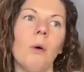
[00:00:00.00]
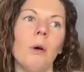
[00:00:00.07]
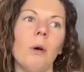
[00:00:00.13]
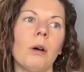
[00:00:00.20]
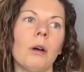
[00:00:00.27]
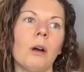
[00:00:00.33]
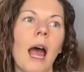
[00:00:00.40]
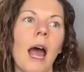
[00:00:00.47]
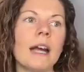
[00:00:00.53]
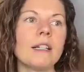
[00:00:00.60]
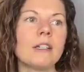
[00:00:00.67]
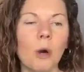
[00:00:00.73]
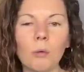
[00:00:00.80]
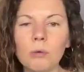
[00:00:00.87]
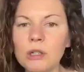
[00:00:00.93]
or I
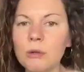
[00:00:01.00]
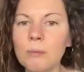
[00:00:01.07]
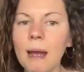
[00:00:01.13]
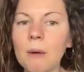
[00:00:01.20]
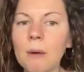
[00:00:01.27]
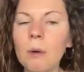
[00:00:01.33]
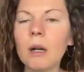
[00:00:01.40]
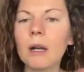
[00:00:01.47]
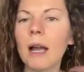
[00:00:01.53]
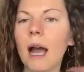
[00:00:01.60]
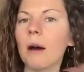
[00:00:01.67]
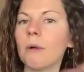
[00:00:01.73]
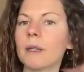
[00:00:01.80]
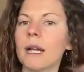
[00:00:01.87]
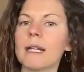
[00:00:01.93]
don't do my
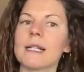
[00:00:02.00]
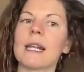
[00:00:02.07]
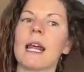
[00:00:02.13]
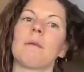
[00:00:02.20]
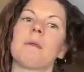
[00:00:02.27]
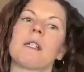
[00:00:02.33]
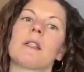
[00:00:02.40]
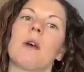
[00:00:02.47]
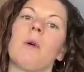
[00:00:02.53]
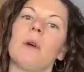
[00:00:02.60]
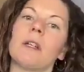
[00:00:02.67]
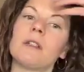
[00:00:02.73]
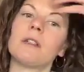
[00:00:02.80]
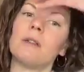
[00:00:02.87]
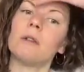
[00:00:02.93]
workout when I said I was
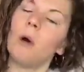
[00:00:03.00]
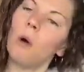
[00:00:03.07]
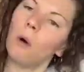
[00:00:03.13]
going to,